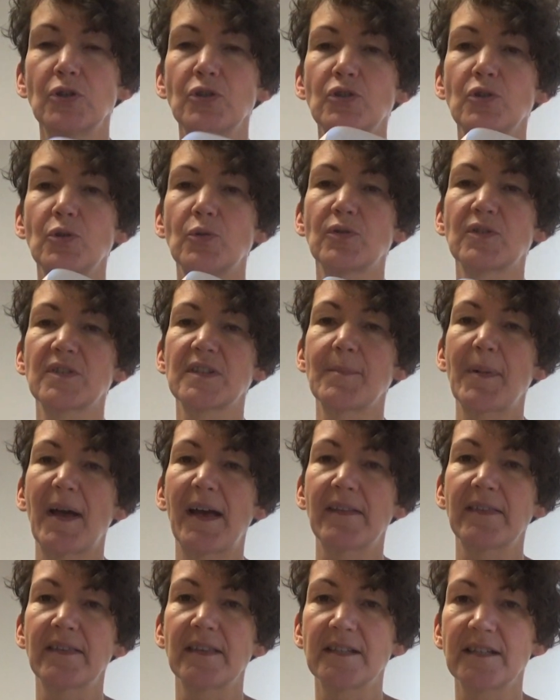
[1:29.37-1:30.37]
talks
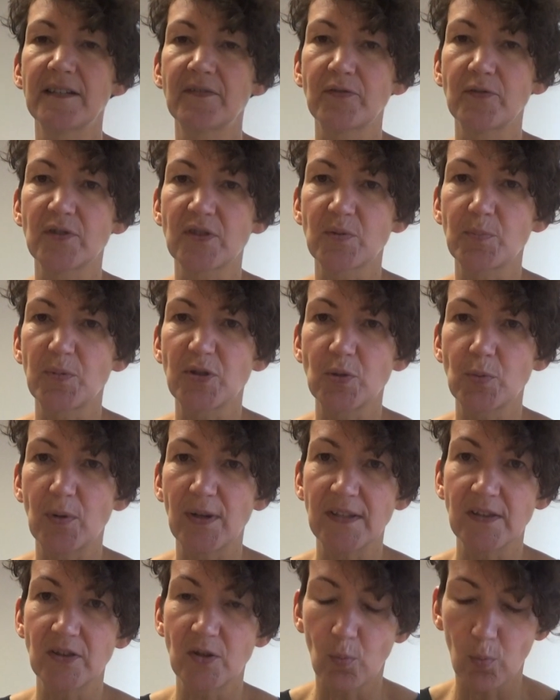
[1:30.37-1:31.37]
about the difference
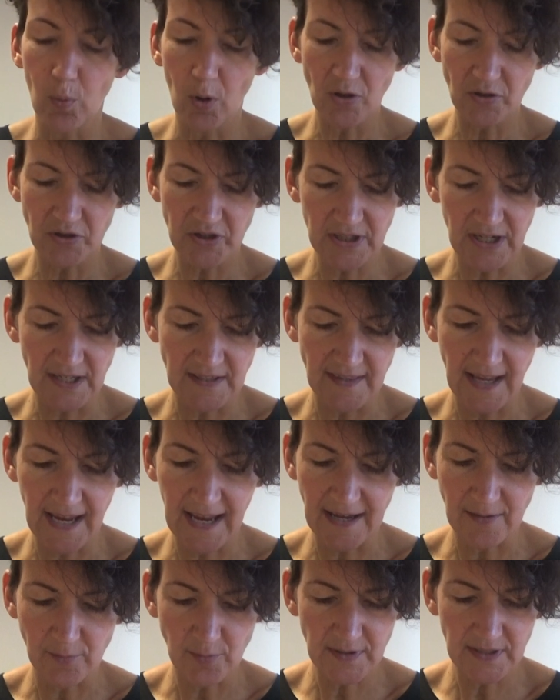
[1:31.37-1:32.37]
between the what and the
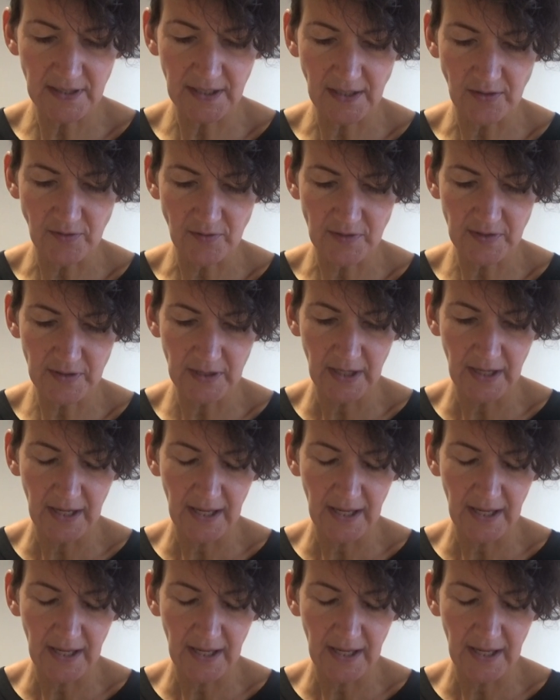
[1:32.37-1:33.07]
how skills.